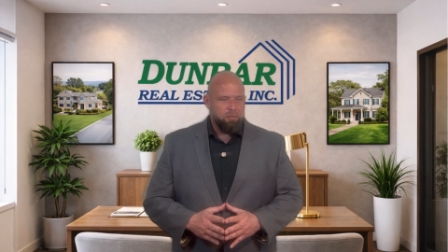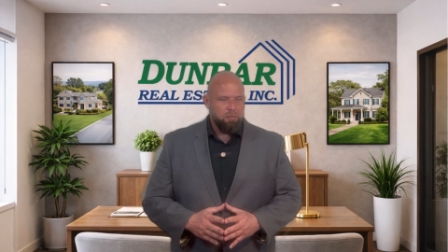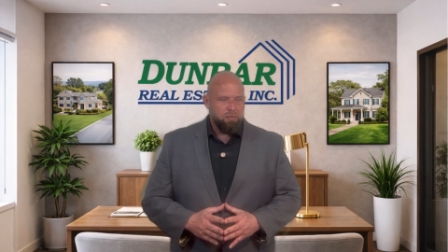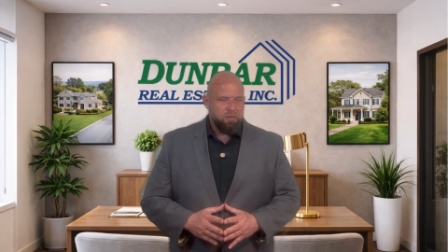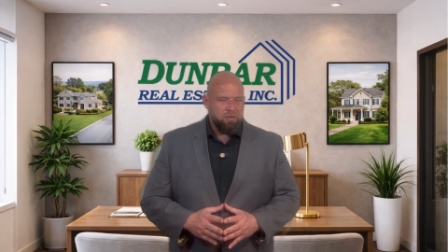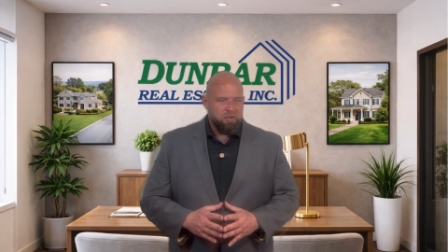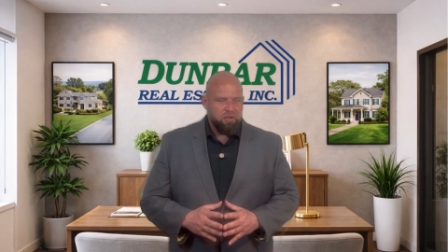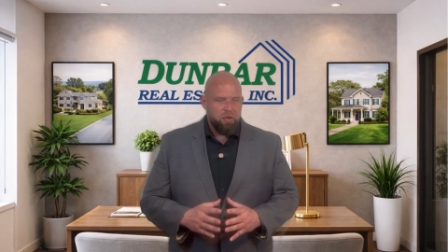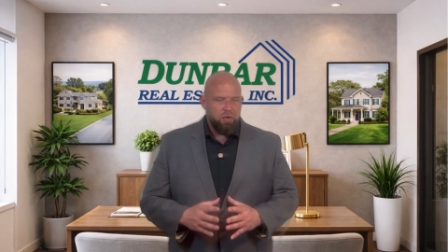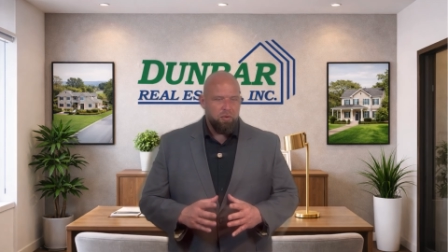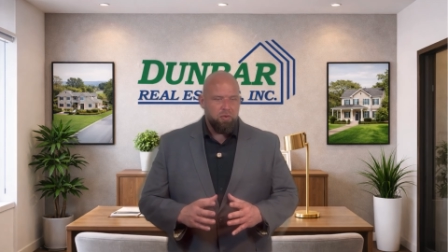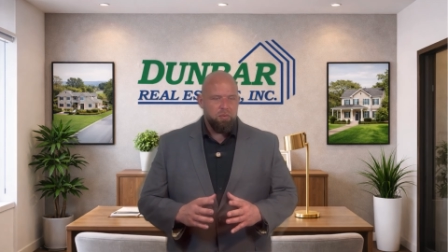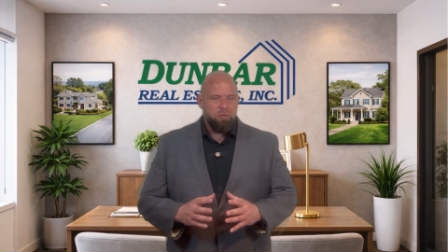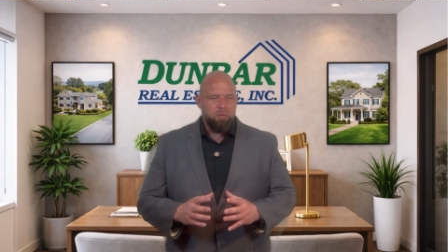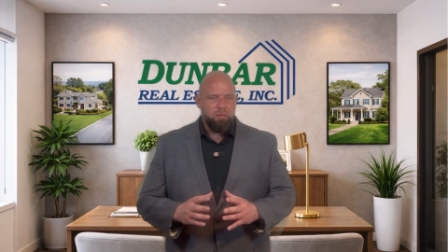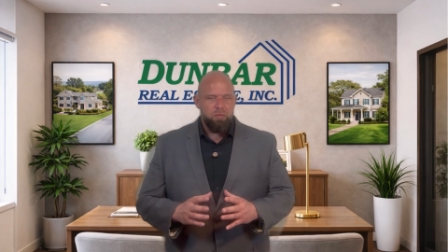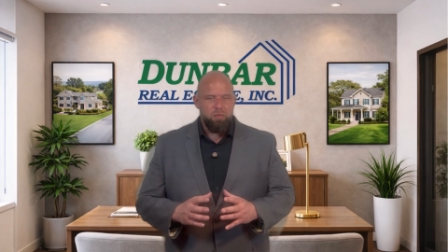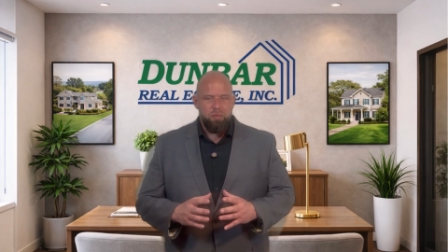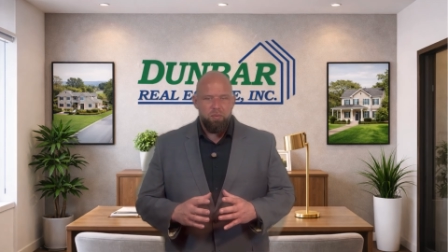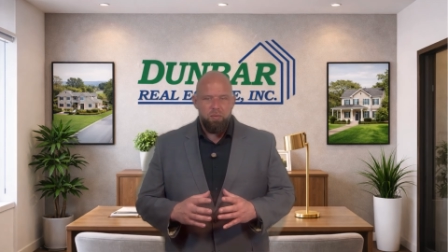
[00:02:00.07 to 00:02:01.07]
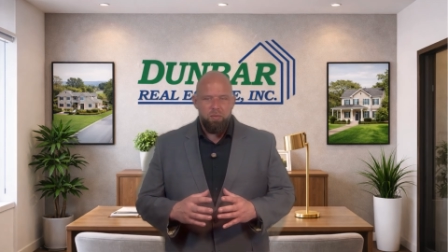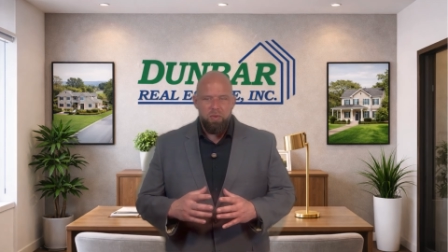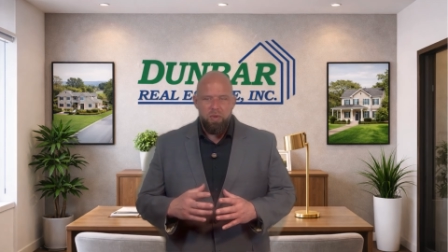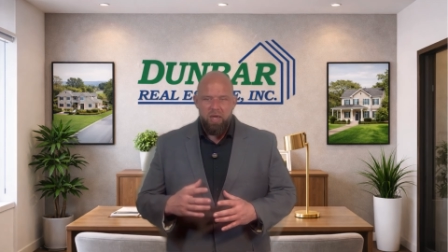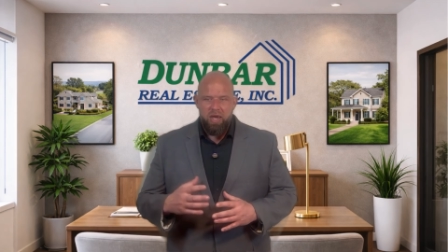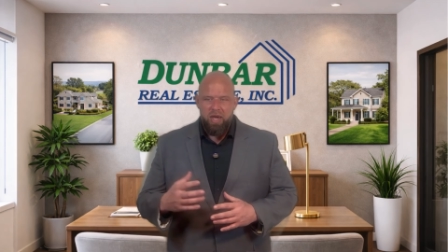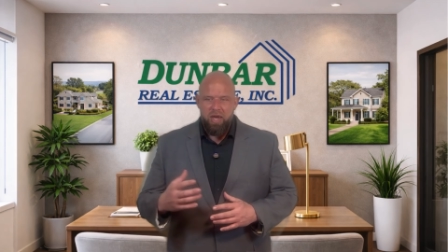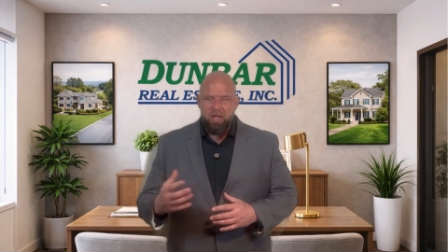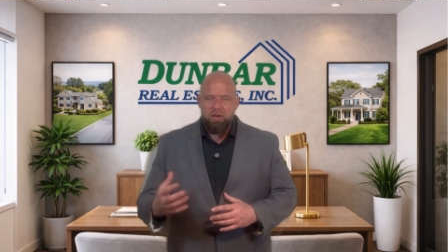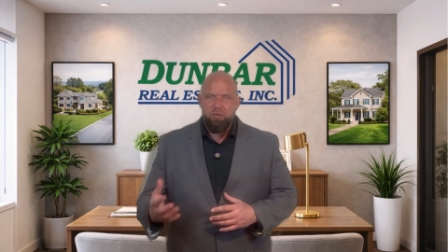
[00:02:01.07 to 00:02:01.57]
So
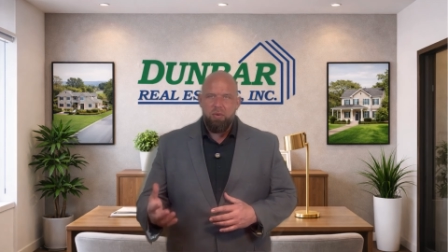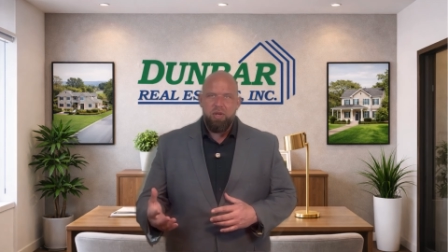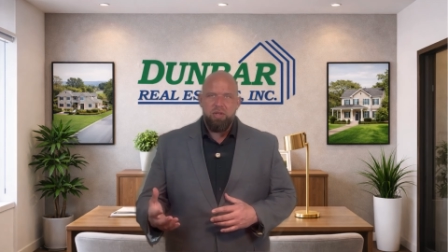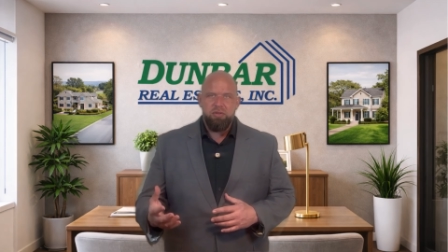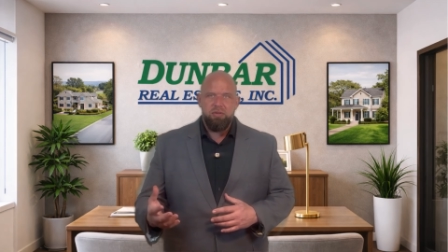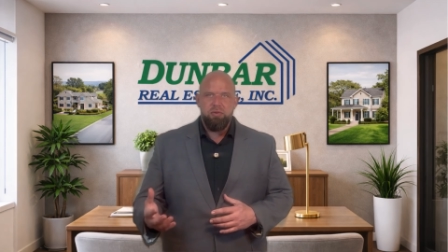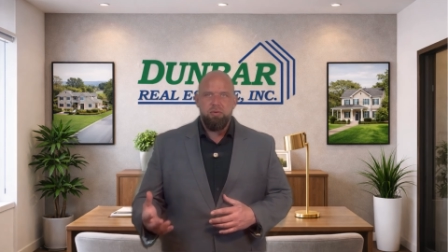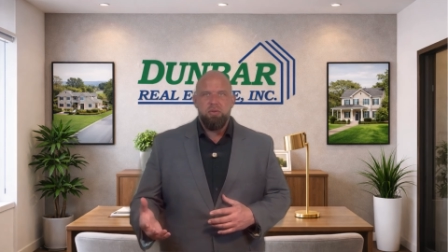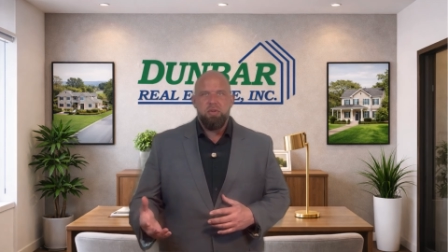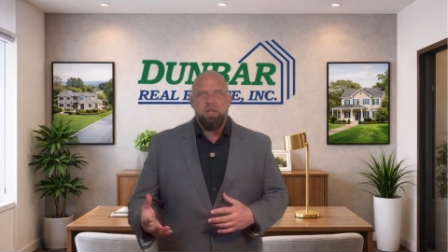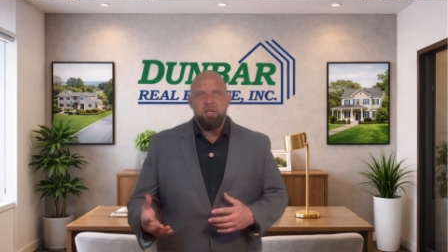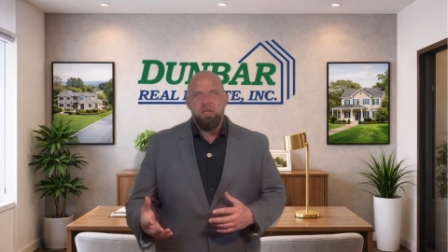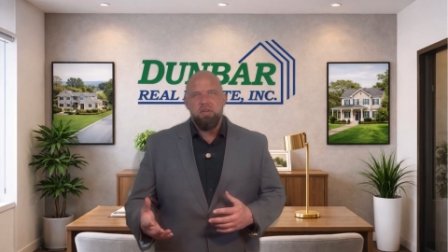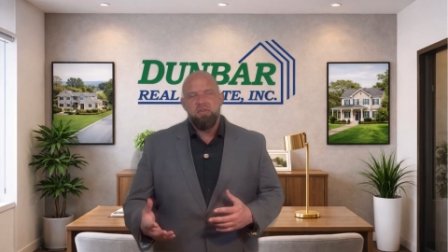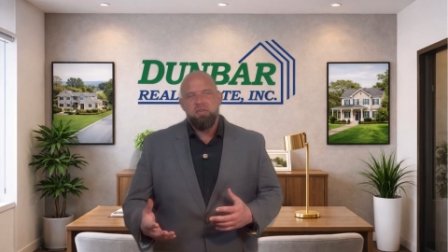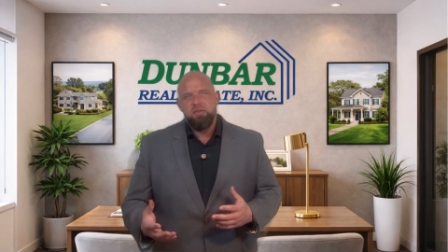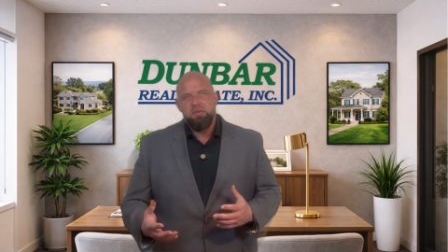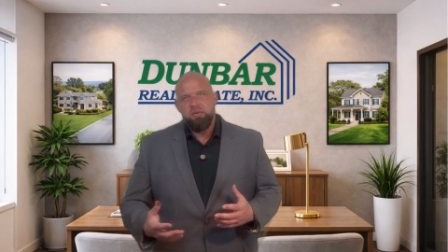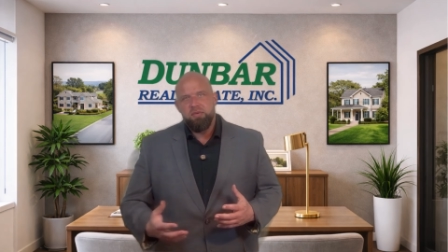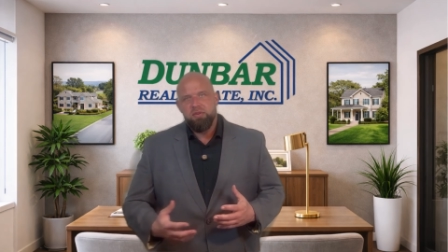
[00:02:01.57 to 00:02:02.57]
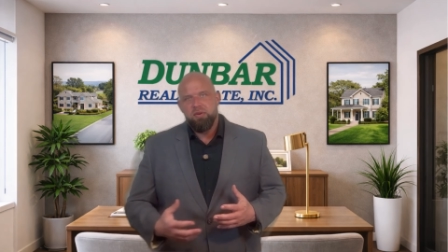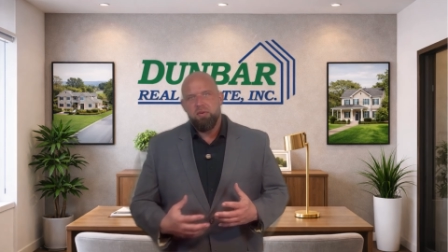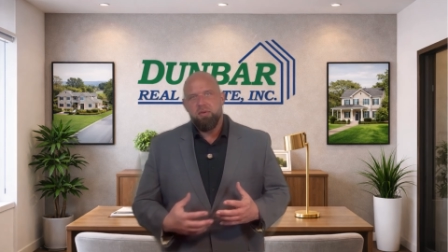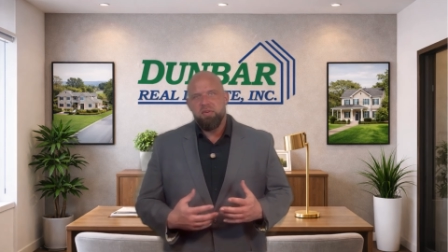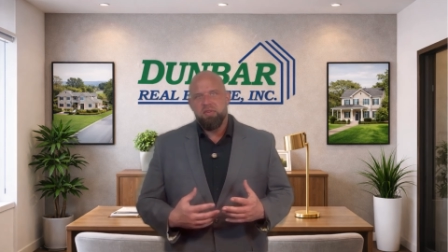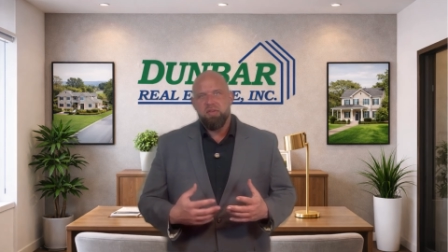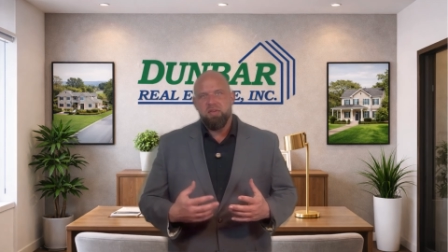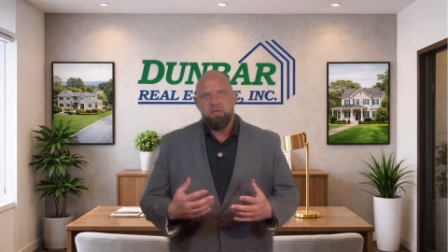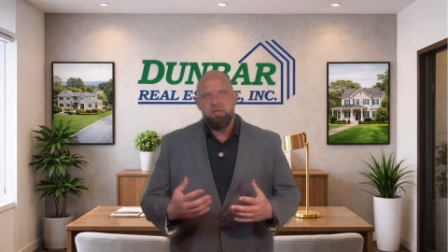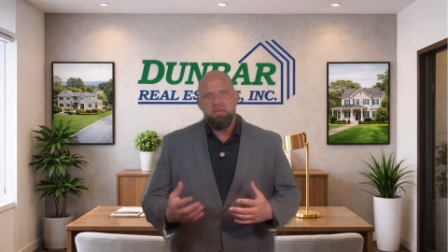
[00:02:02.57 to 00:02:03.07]
how do I do this? So
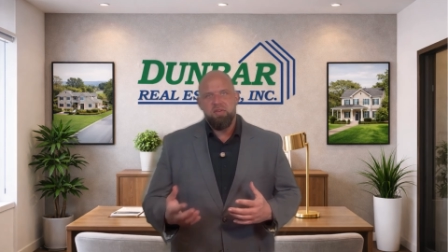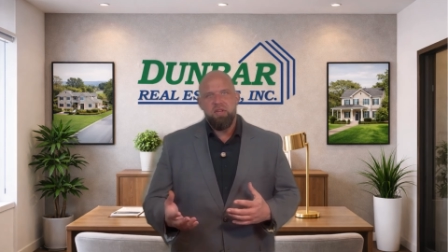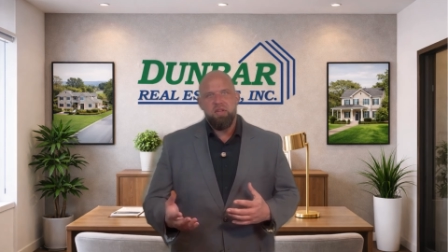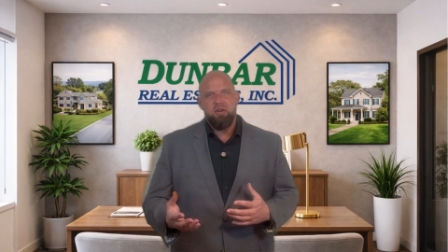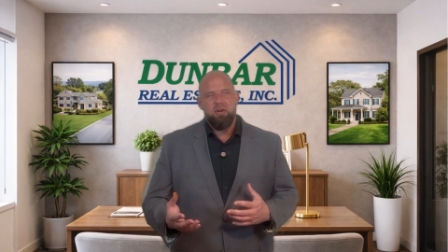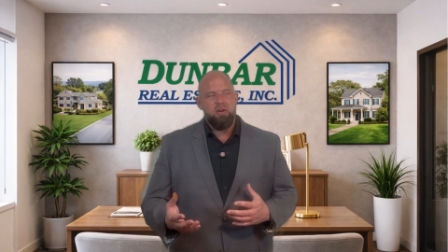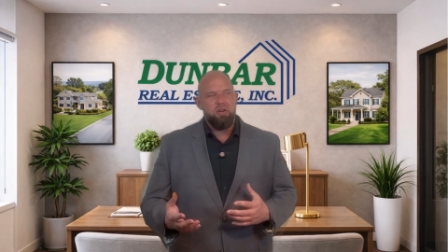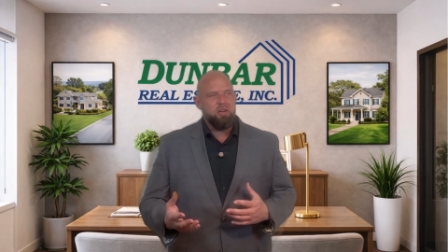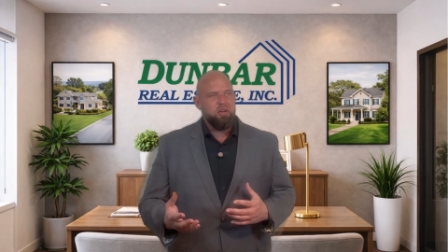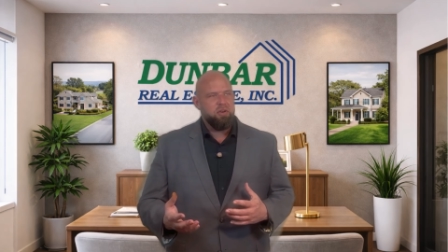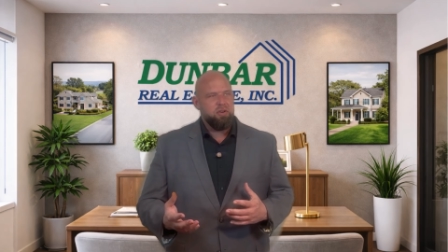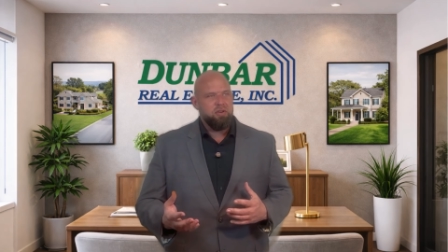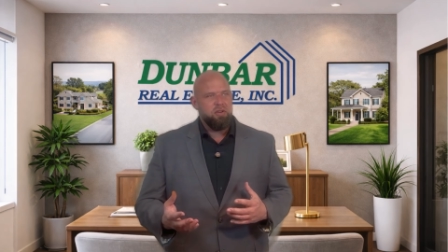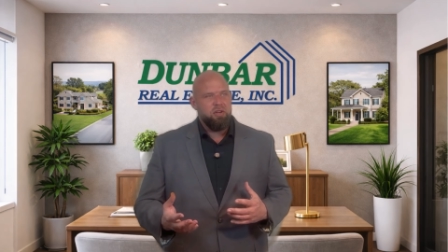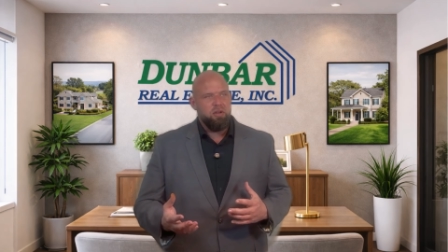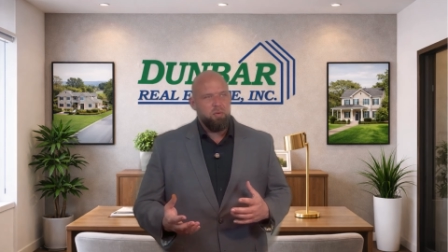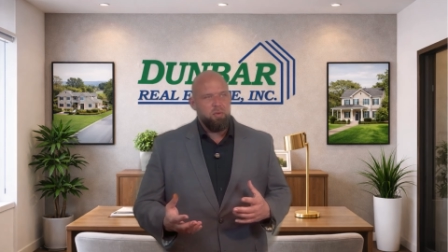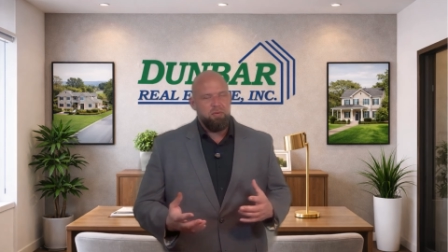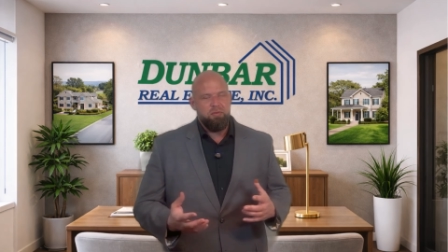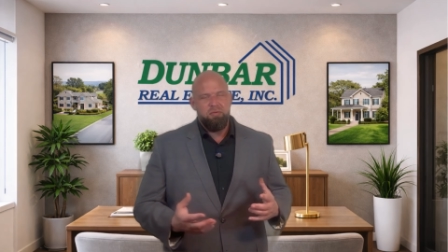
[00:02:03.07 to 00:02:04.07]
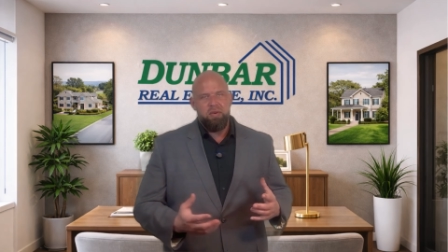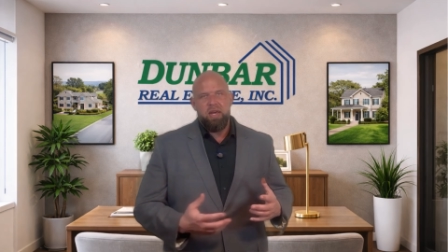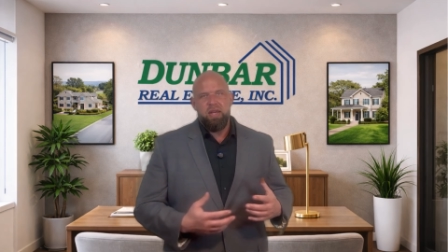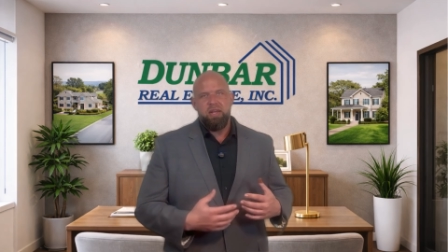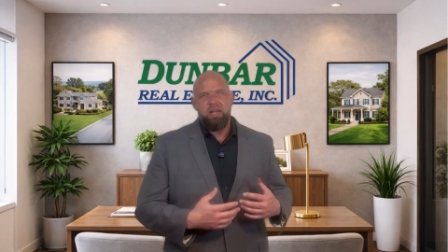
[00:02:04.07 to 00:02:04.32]
as I said earlier, we find